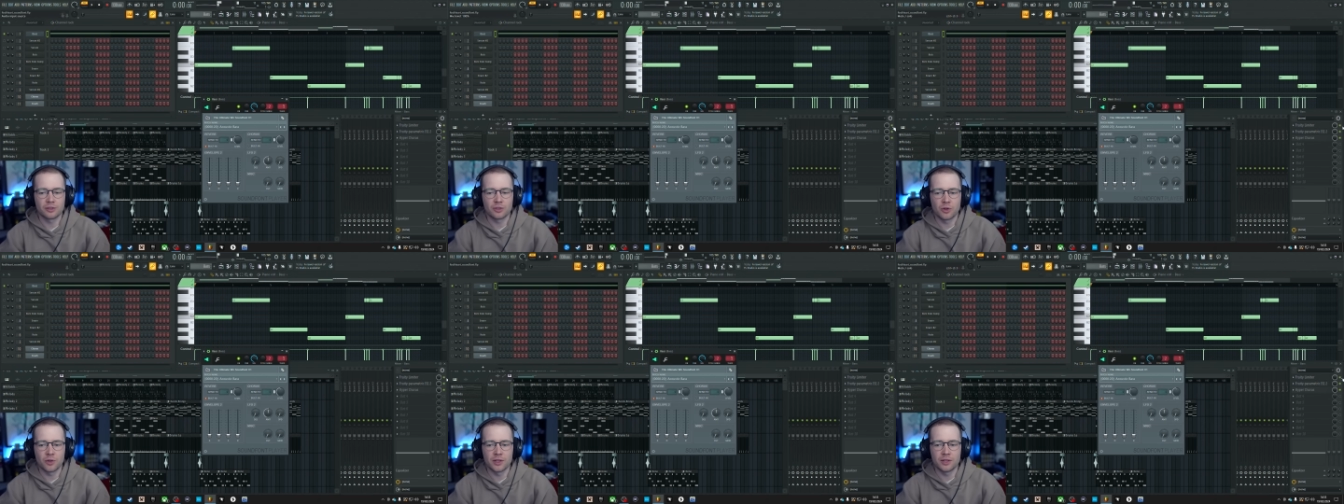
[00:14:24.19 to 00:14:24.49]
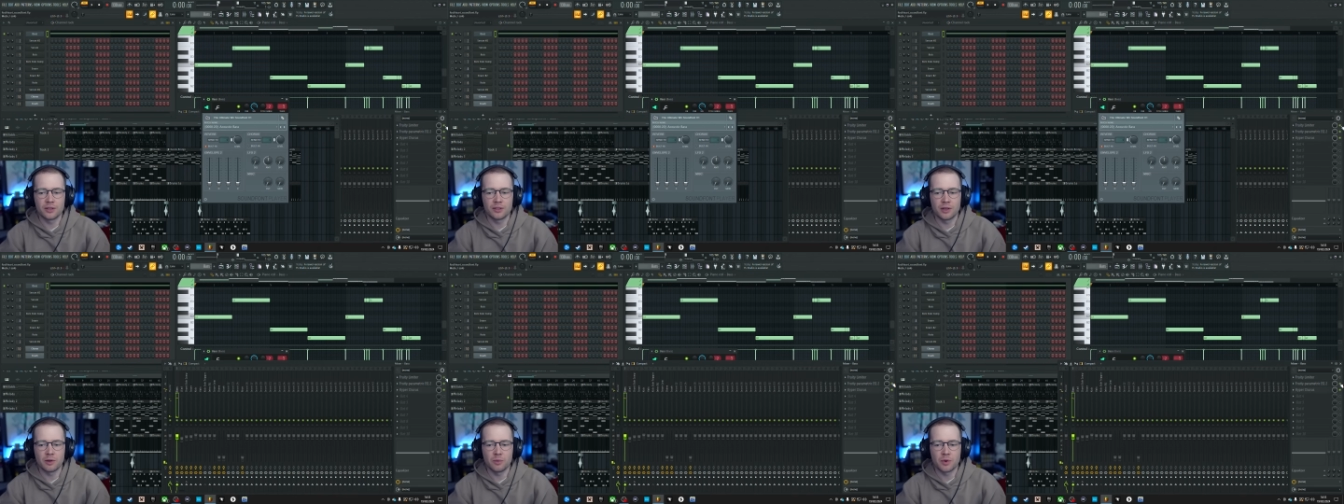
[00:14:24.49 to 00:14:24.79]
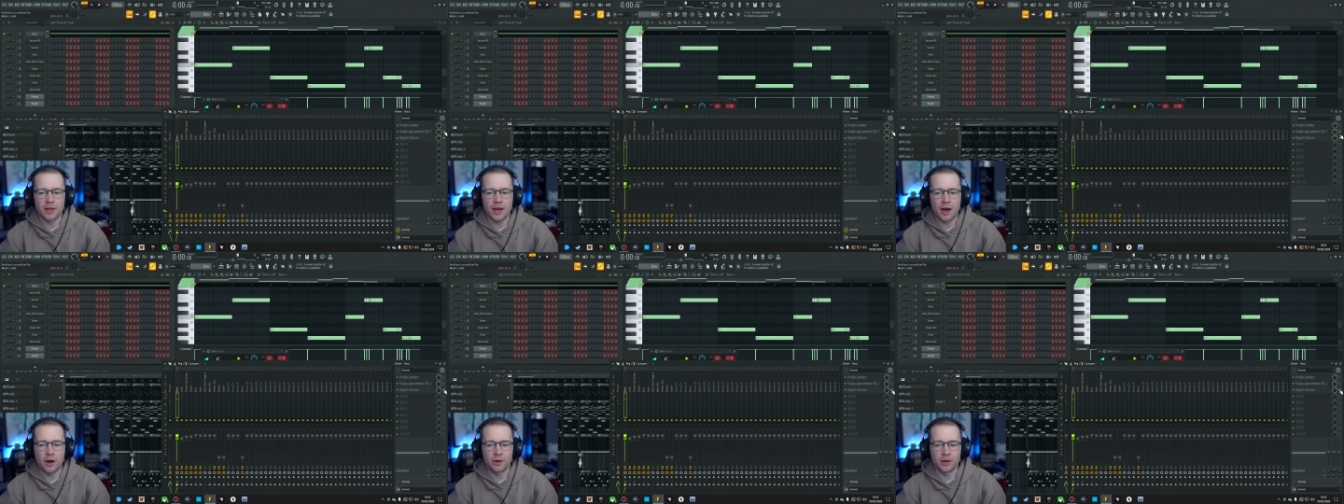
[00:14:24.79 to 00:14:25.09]
So this is it
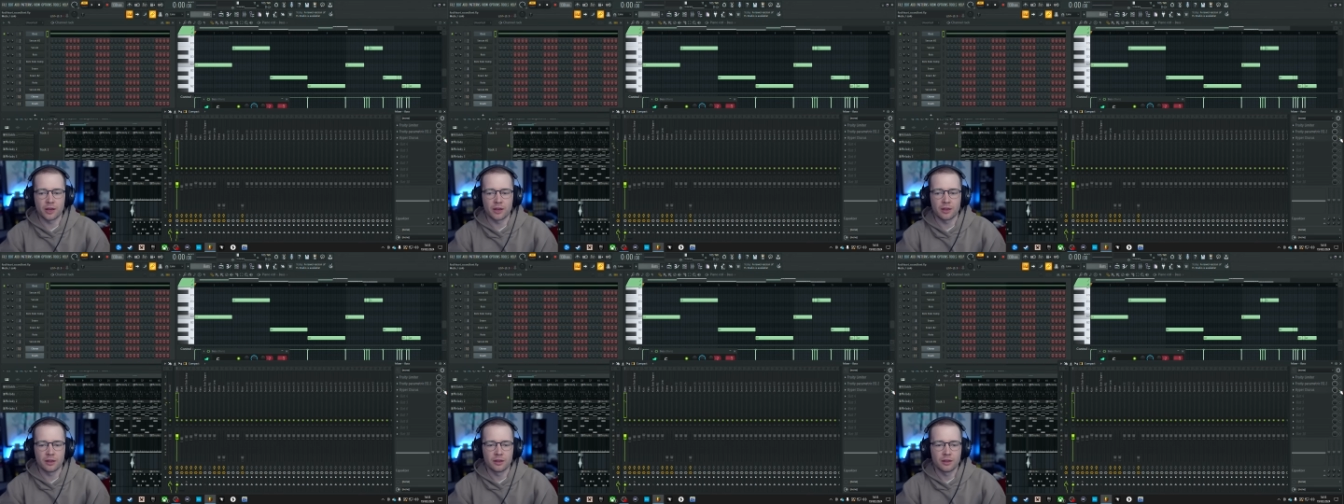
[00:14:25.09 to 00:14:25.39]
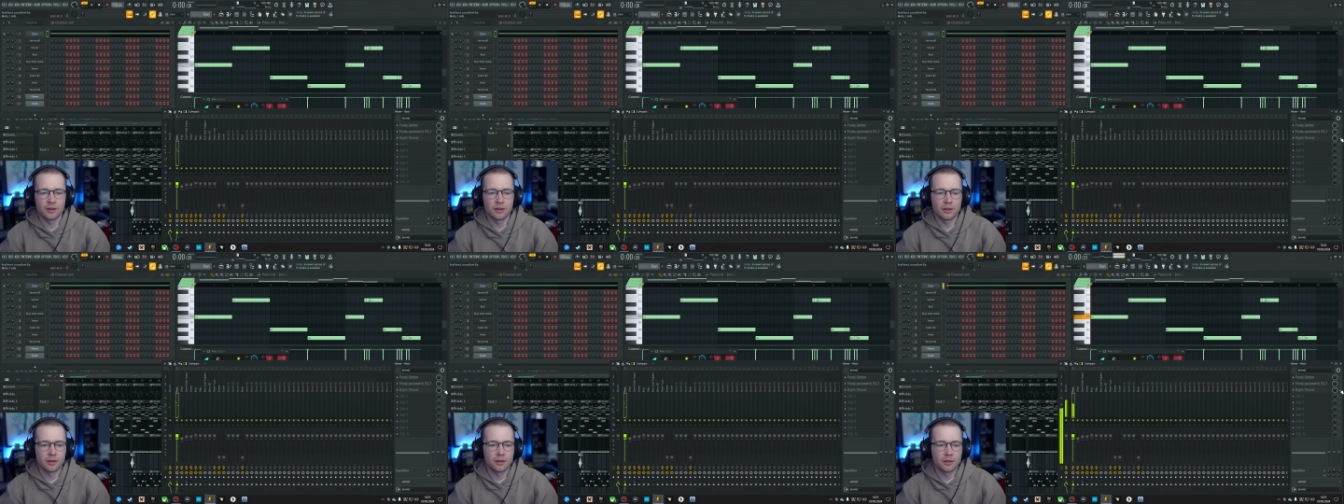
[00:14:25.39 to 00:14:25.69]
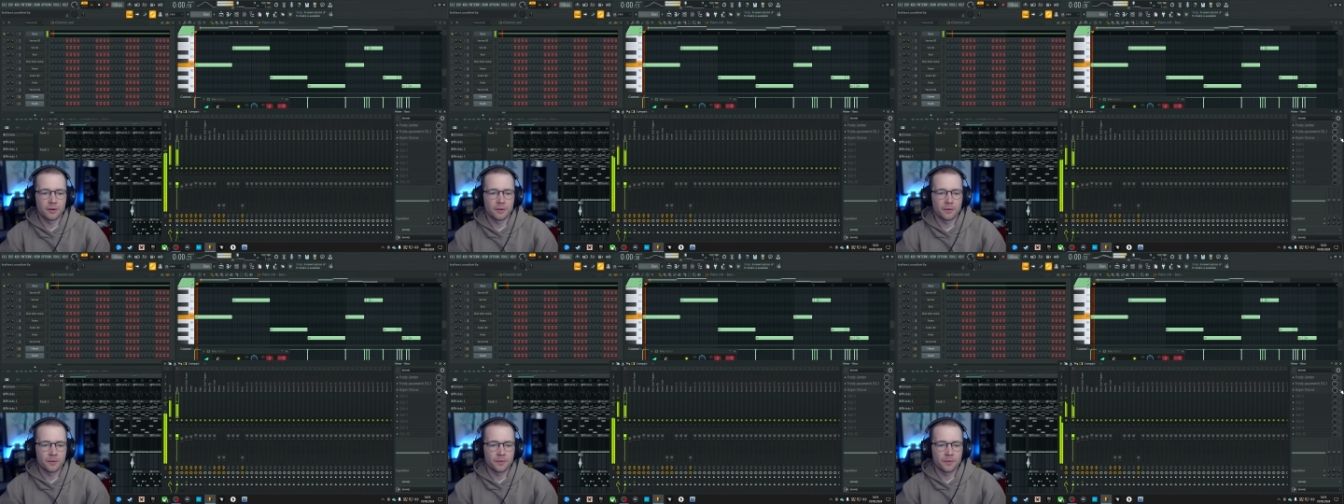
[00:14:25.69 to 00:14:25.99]
without
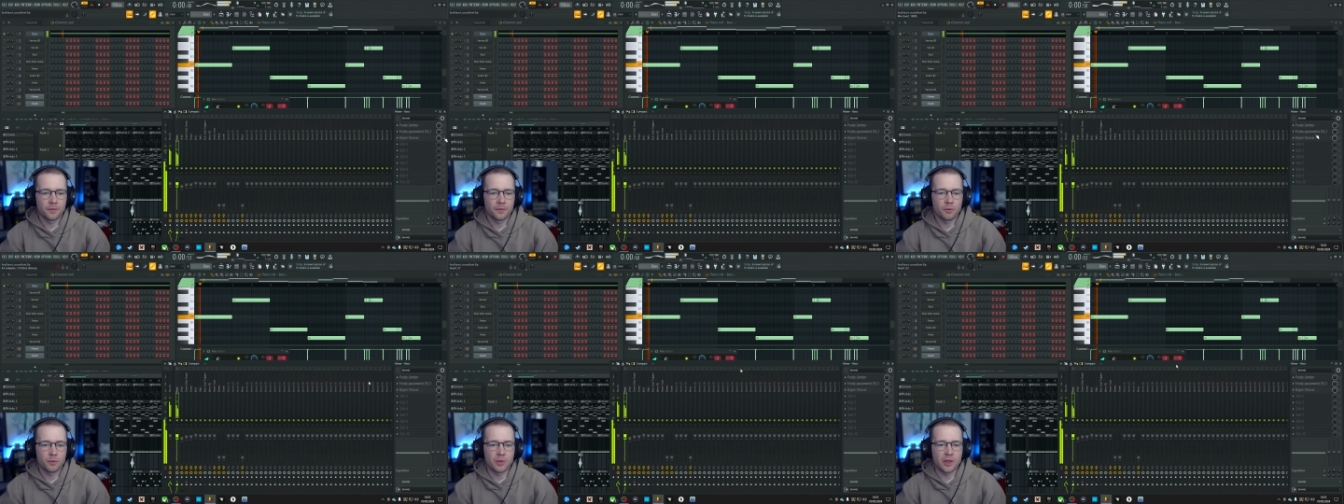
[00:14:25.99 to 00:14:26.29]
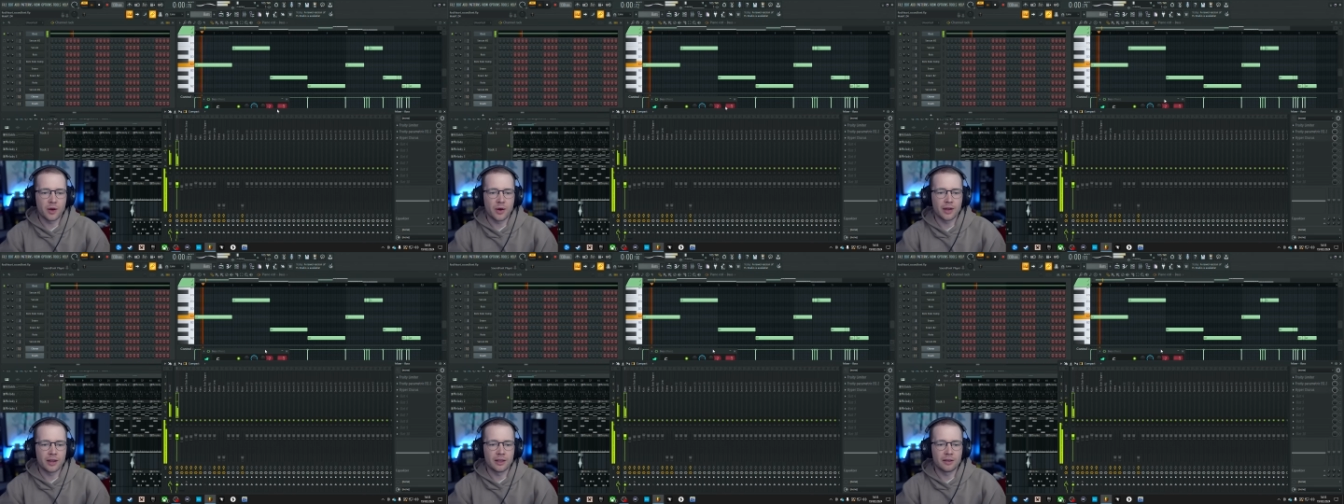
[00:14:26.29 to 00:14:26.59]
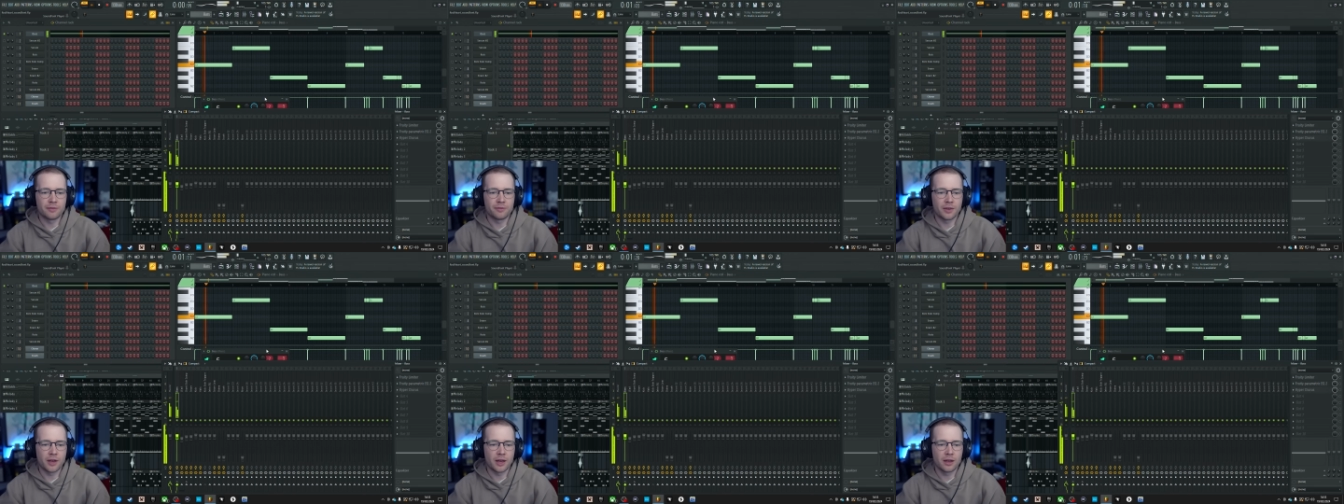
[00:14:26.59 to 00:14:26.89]
any
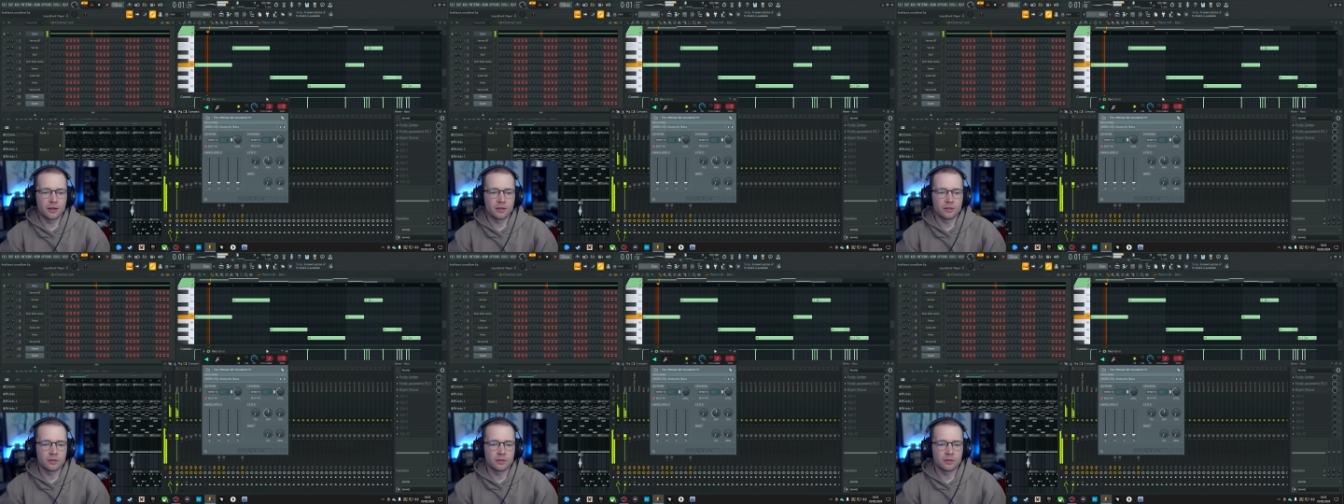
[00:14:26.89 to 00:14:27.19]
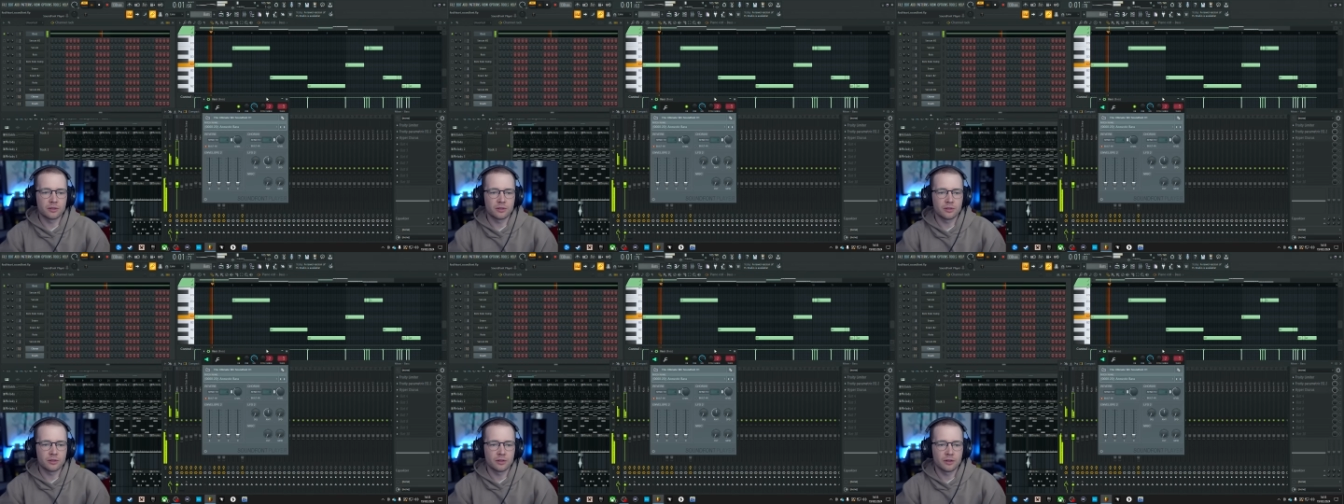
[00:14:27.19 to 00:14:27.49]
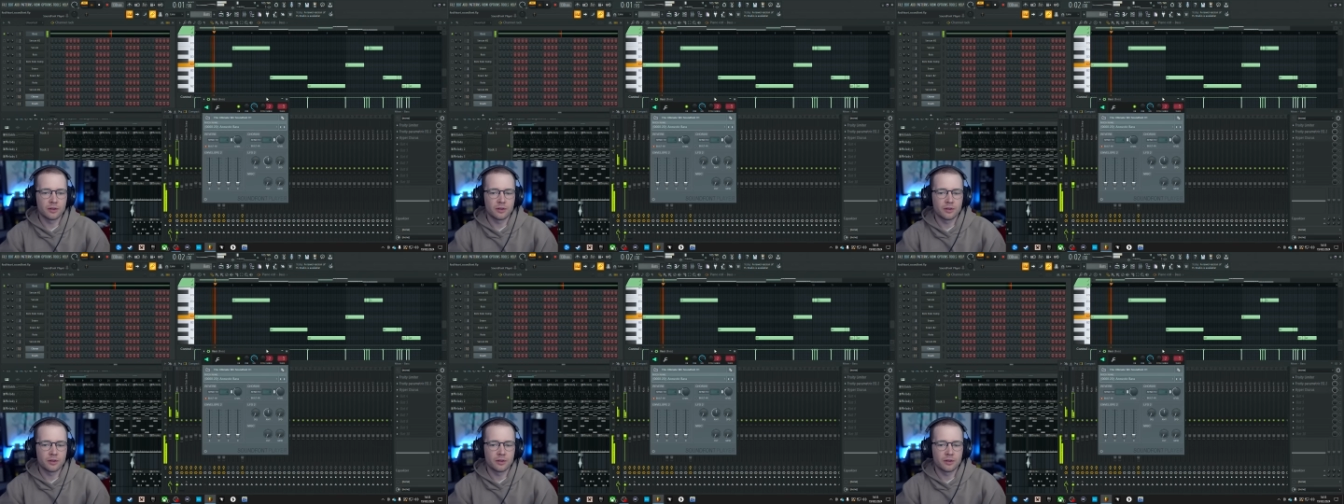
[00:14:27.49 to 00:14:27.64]
effects.